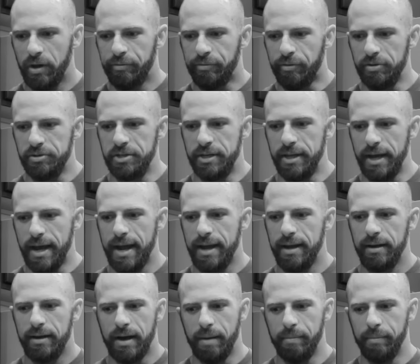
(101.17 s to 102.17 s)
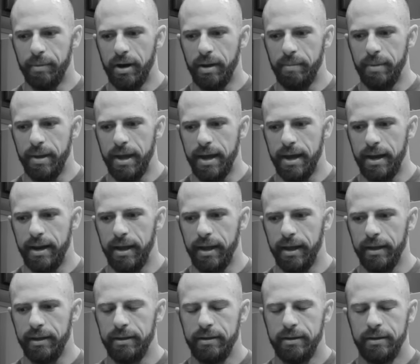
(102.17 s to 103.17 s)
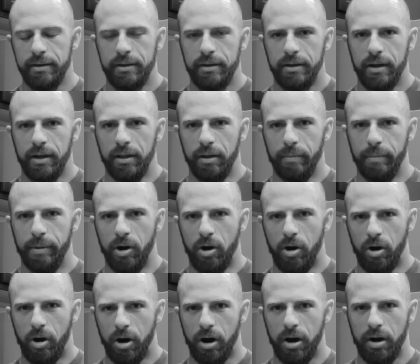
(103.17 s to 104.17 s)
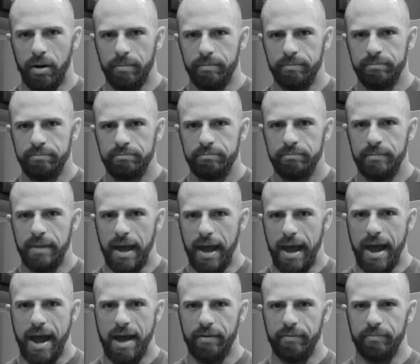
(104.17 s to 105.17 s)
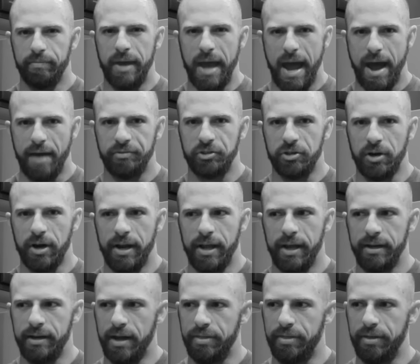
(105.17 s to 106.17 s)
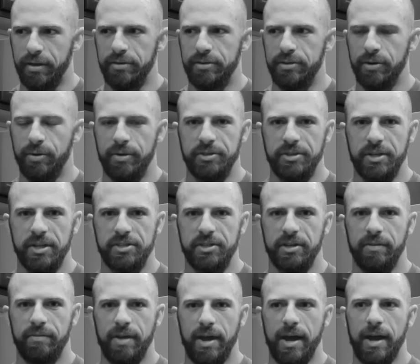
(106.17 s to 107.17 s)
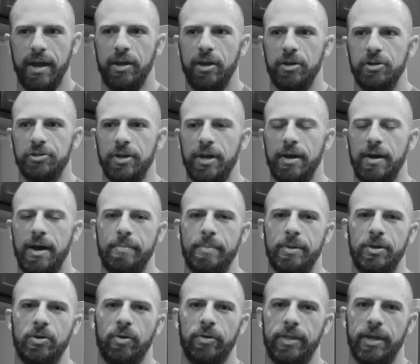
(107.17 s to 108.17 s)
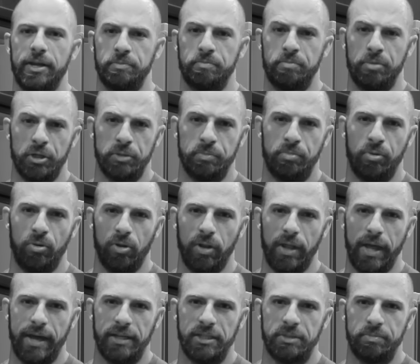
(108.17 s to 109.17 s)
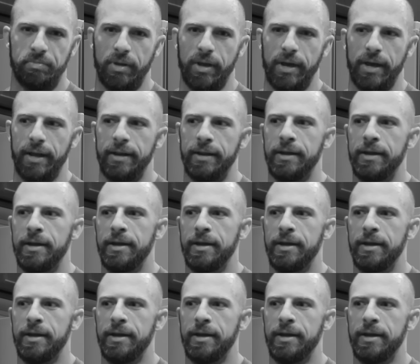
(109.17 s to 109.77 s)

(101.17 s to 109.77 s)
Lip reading: For today, I'm going to be hitting a little bit of arm, ab, calf training, nothing too intensive today. Usually I've been doing this push-pull leg split.